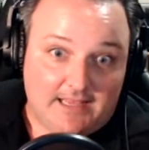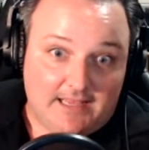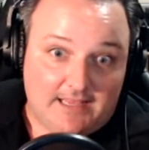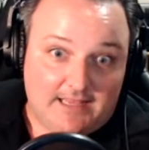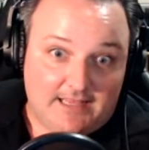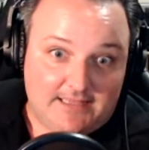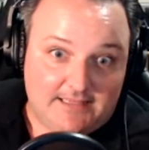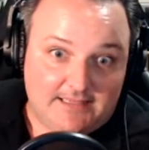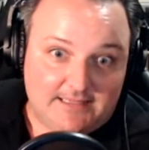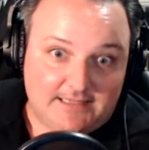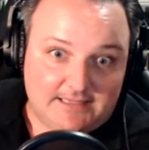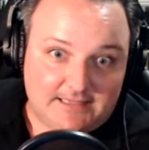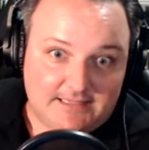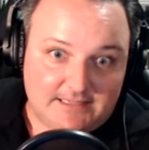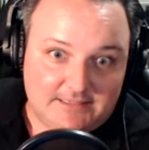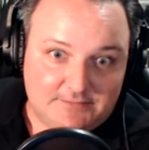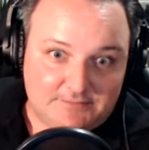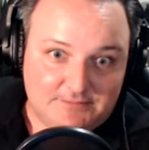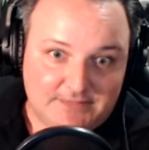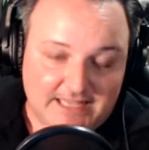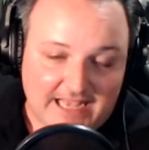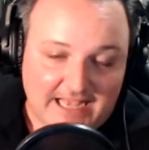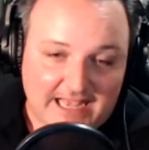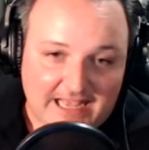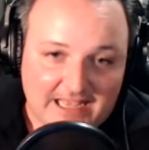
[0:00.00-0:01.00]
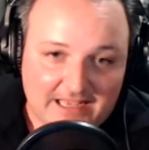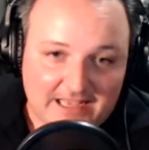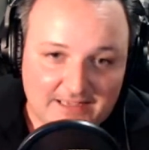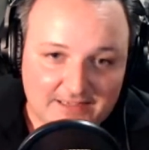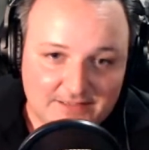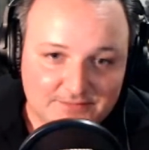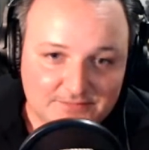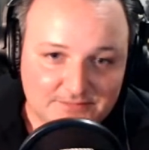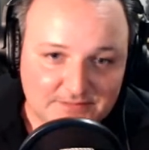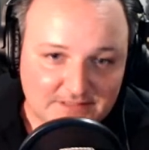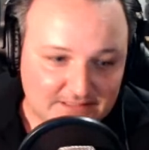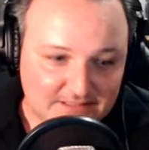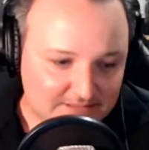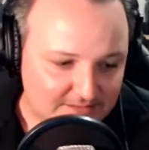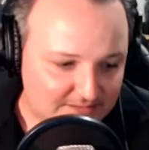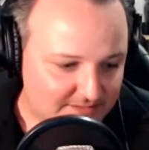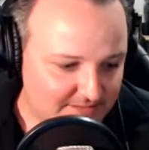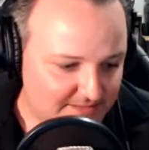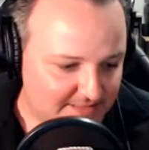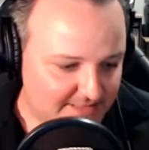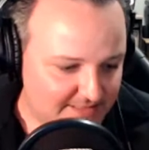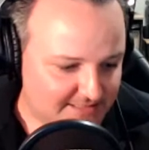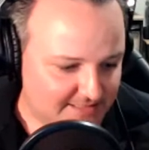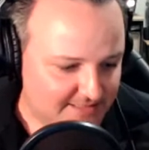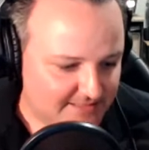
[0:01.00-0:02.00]
We have.
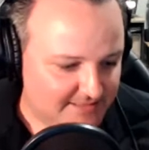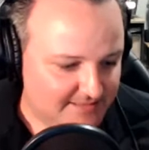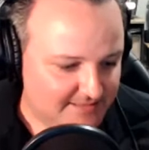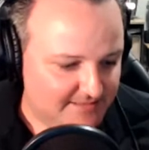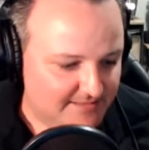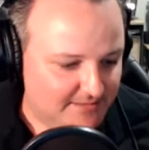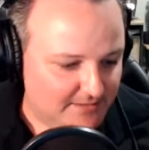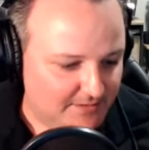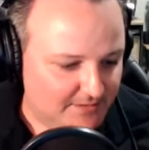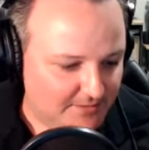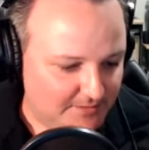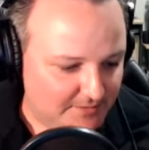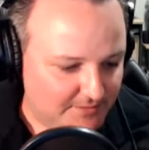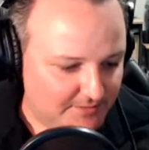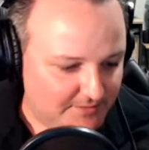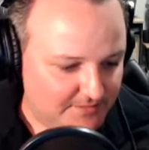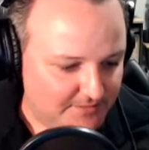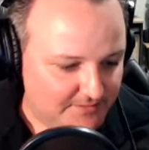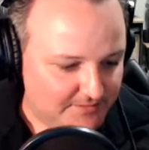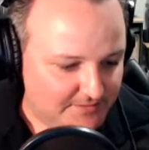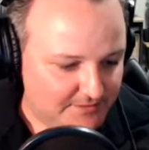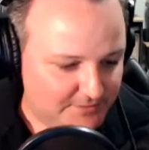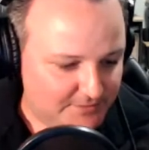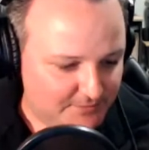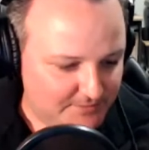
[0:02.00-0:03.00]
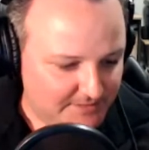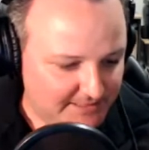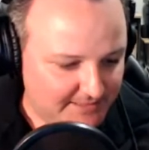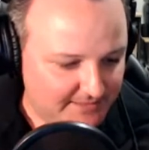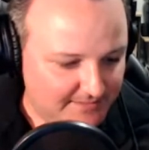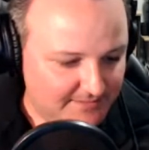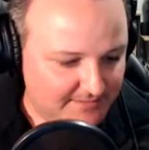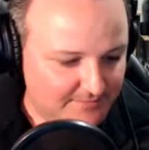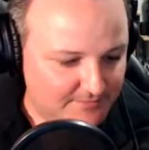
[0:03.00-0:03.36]
Is it? No. Do we?